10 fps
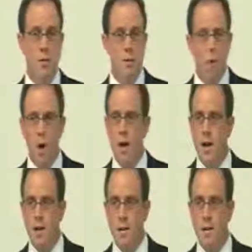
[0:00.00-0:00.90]
But
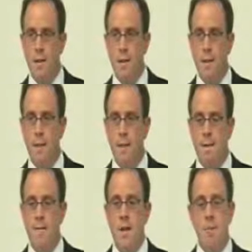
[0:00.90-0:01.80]
why?
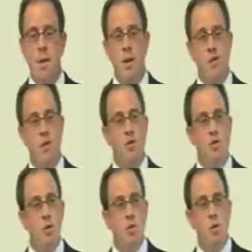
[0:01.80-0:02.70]
Because those
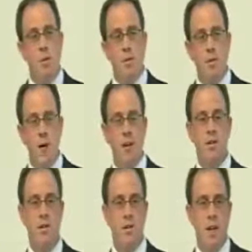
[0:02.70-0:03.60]
two
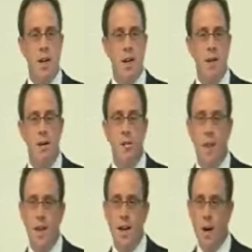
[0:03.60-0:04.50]
factors that I
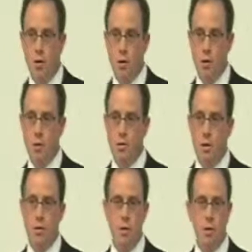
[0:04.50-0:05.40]
laid out earlier
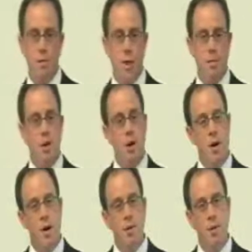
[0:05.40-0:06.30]
in the program are
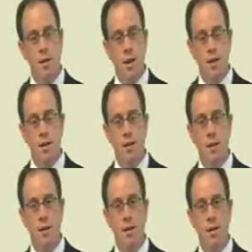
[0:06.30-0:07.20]
not implicated
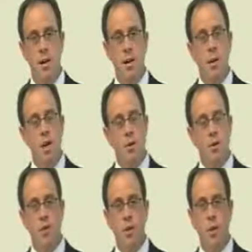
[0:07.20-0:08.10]
here. He
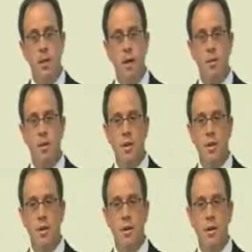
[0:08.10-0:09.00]
was fully
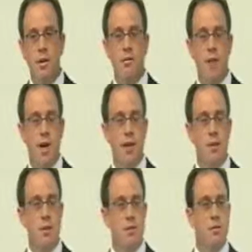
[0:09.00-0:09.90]
competent, and in fact,
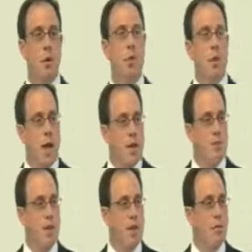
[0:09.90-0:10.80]
he was a vocal
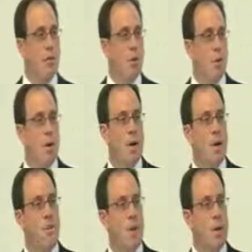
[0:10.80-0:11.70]
advocate for
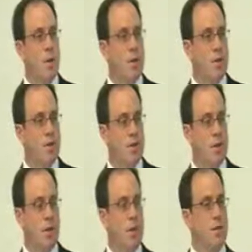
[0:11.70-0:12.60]
people with
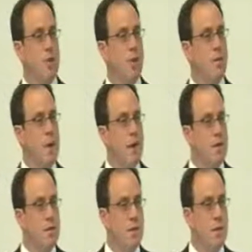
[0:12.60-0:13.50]
disabilities for the
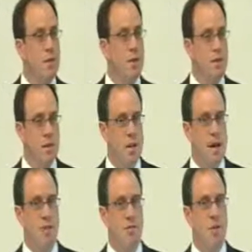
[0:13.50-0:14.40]
balance of his
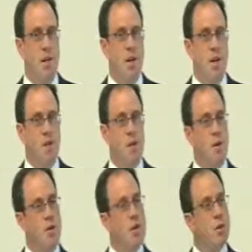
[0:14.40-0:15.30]
life. So
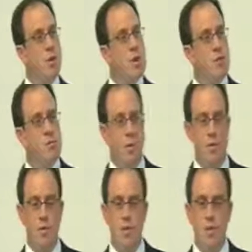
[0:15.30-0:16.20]
there was no need for a
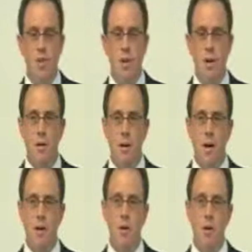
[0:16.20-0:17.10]

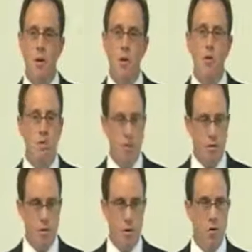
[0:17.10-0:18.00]
fiduciary for
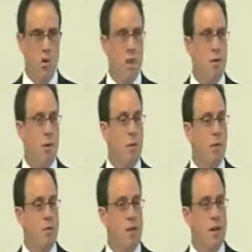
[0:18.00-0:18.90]
fiduciary
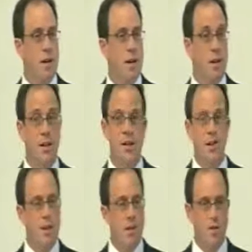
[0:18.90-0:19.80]
oversight. He didn't
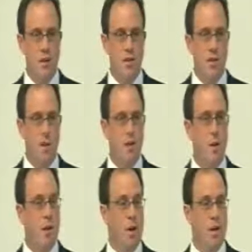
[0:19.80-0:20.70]
need a trustee
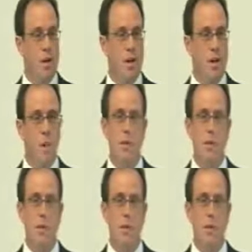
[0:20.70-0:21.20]
or a guardian.